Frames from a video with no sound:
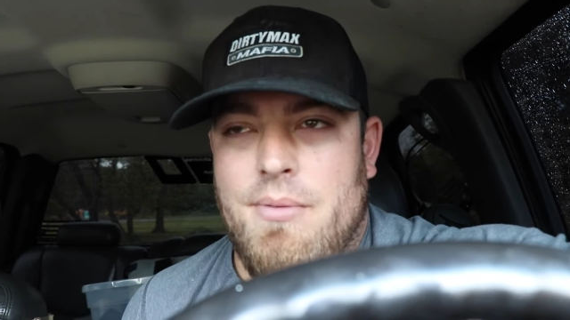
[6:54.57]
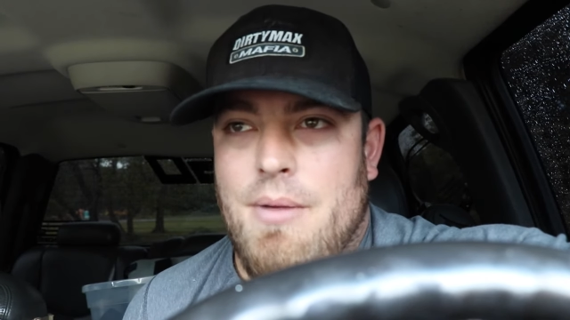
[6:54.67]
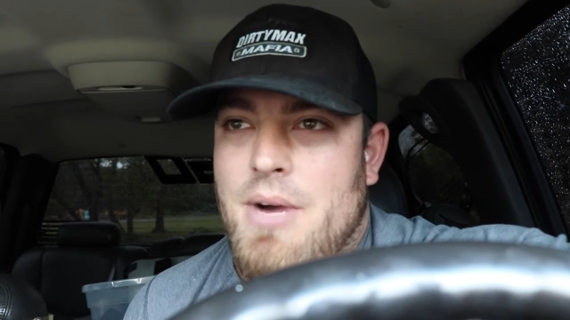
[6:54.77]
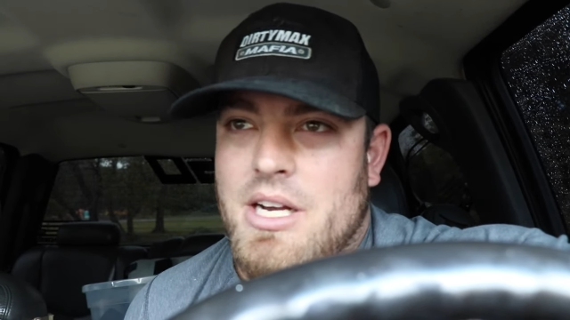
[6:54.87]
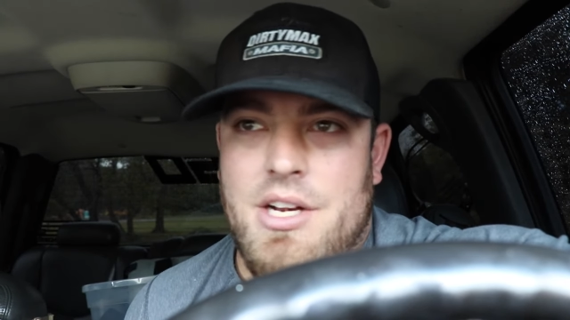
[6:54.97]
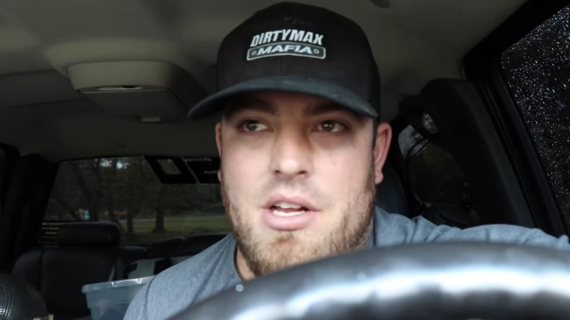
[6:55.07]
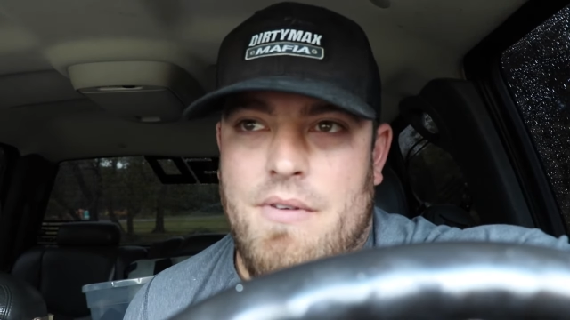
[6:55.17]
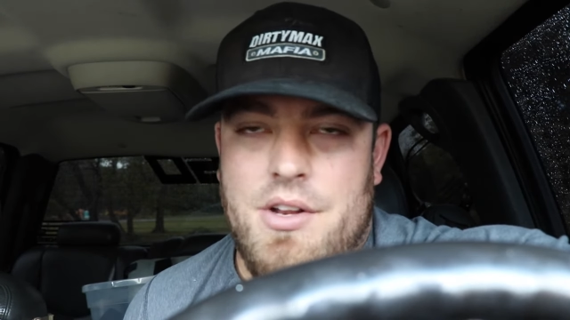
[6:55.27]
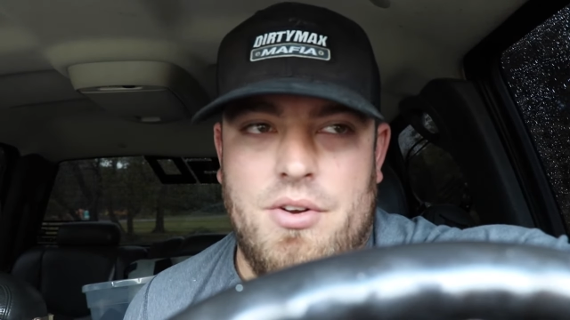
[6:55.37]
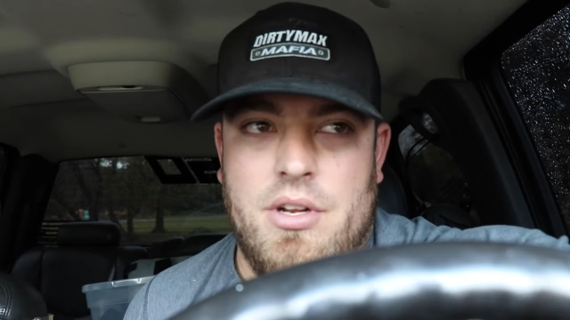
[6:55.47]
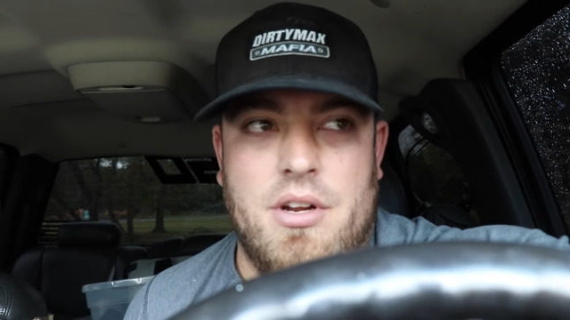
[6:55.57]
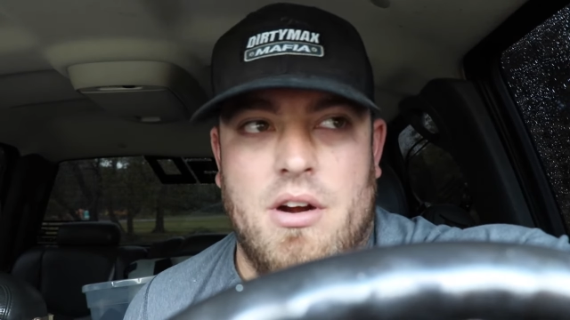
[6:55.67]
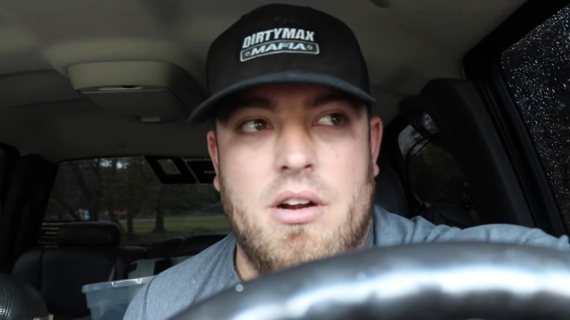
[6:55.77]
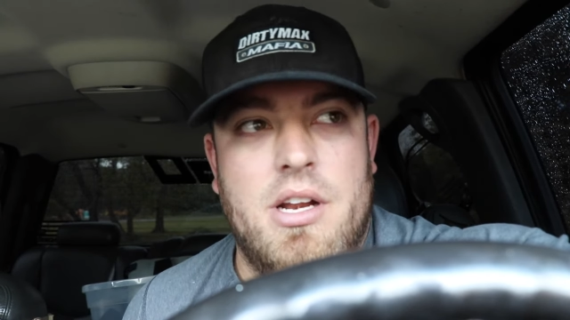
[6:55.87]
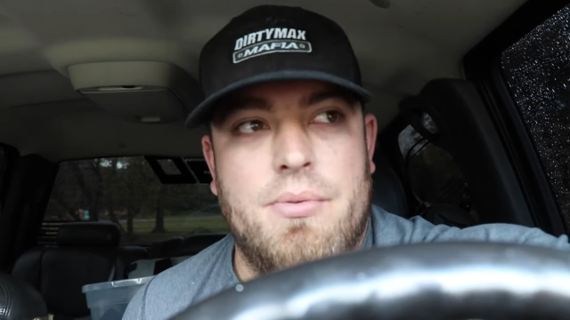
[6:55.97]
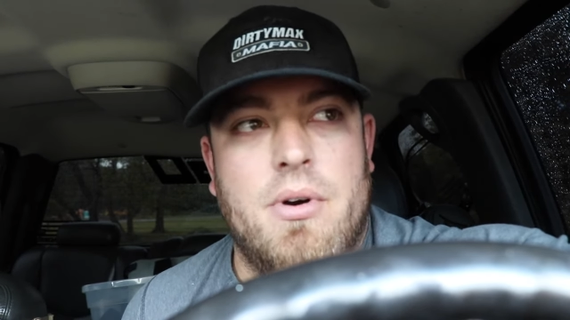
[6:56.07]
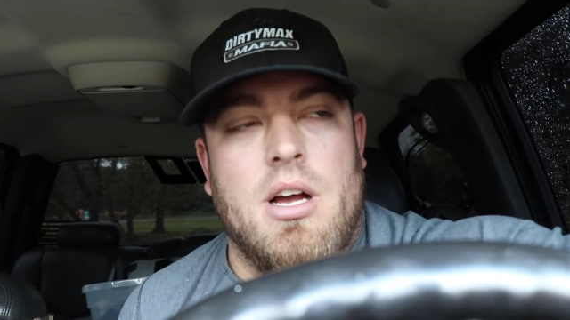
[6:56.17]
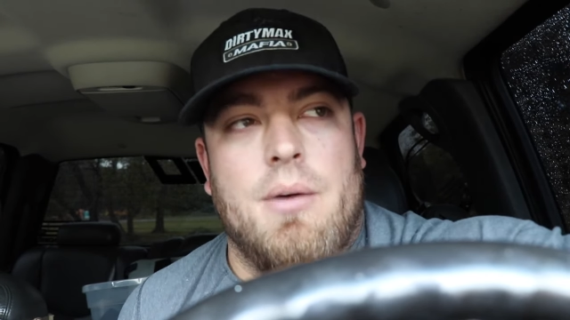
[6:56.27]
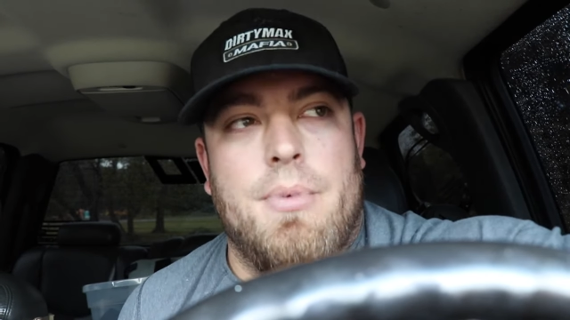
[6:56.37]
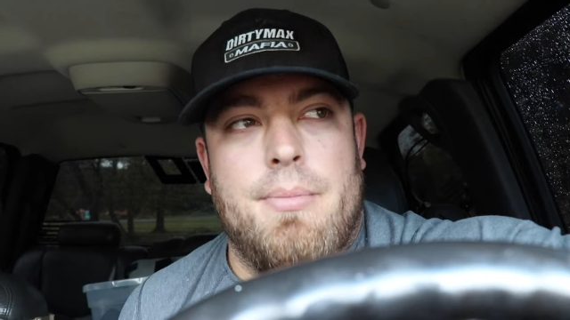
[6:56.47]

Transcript: But I'm not doing it to hurt anyone.